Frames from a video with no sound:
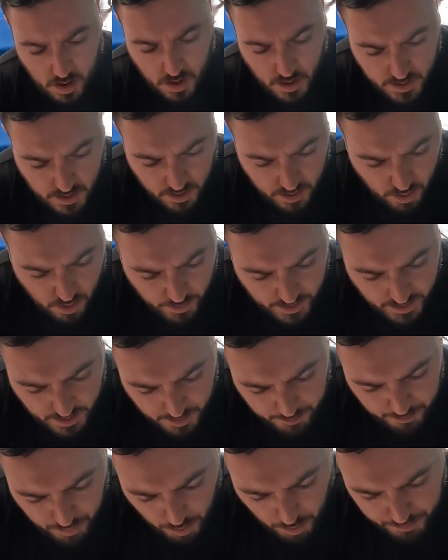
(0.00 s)
I can go
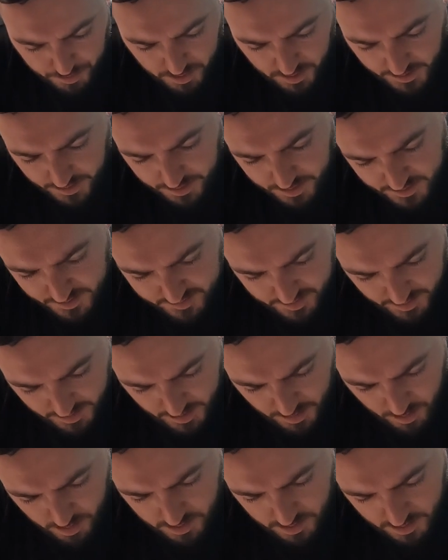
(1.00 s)
ahead and populate this
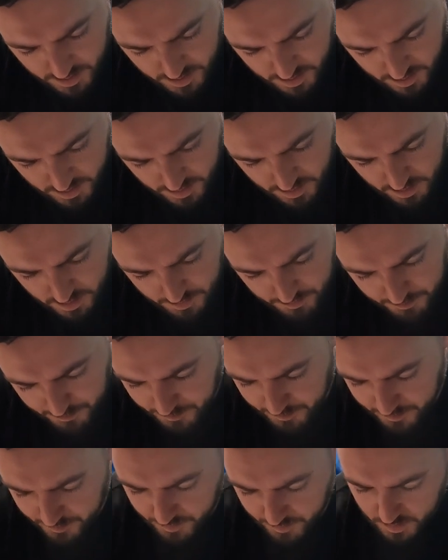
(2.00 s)
now.
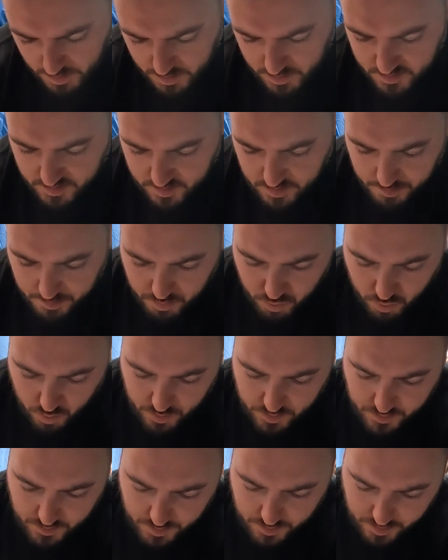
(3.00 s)
Let's
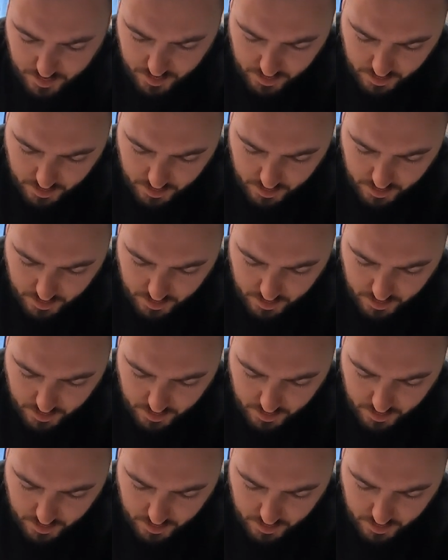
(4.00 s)
put